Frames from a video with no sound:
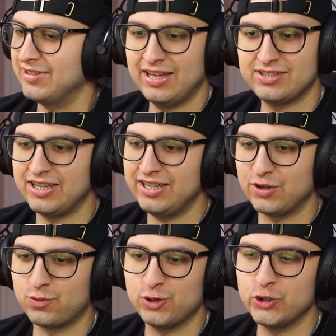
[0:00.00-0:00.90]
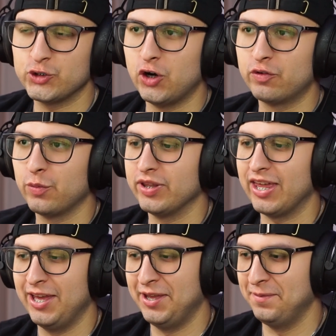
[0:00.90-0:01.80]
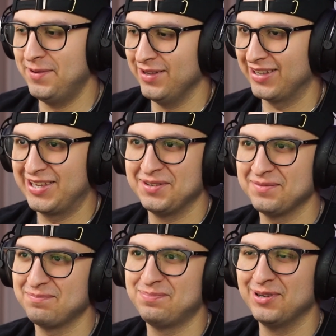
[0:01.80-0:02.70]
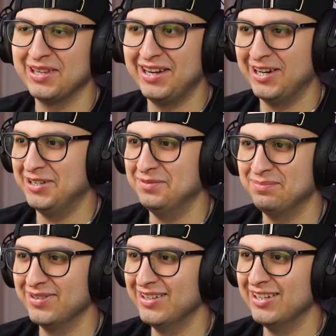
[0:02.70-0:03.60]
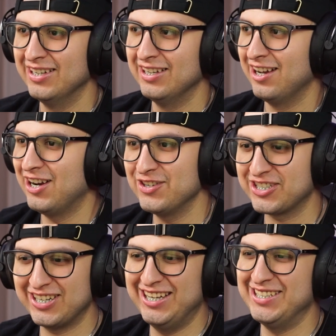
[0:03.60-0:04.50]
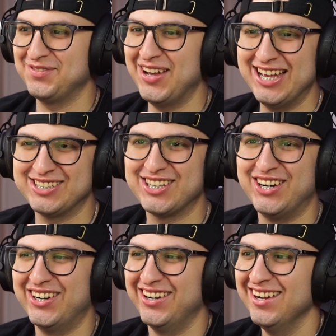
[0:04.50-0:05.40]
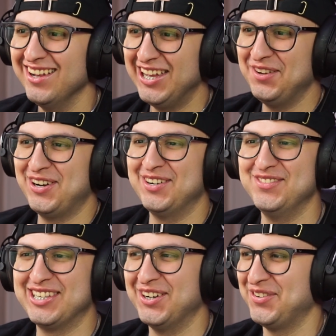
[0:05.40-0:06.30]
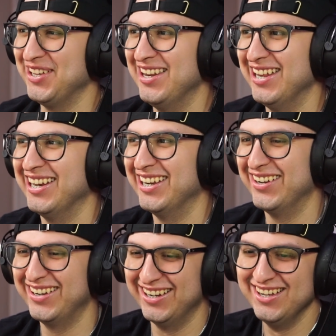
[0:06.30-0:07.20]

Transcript: That's it, the roll is over with him. Pulling up. Oh shit, it's Mastar! He put himself in here!